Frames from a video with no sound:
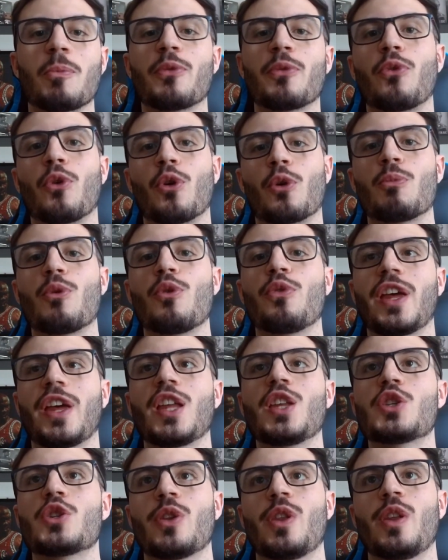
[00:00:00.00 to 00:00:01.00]
before moving
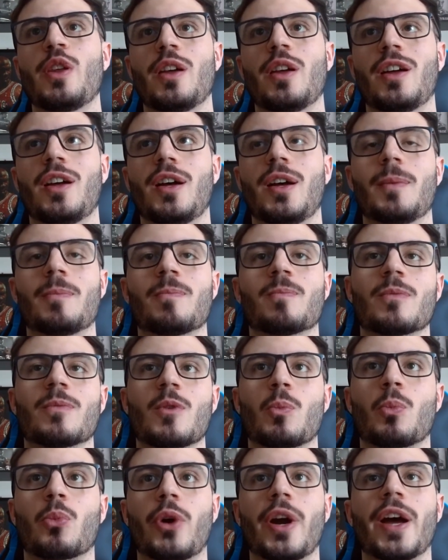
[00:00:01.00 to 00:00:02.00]
into the
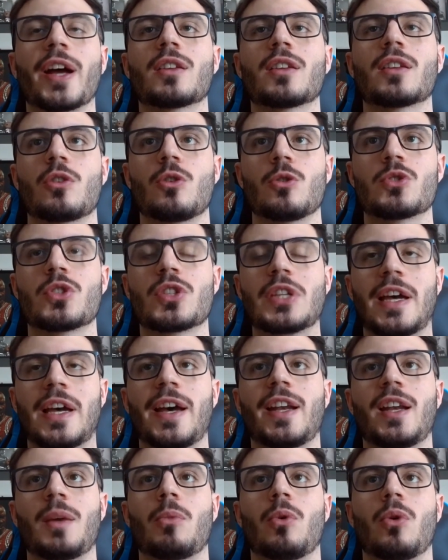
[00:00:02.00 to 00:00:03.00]
practical
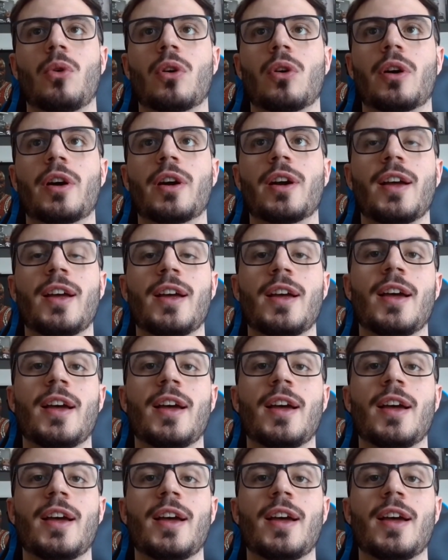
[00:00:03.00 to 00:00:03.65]
side and more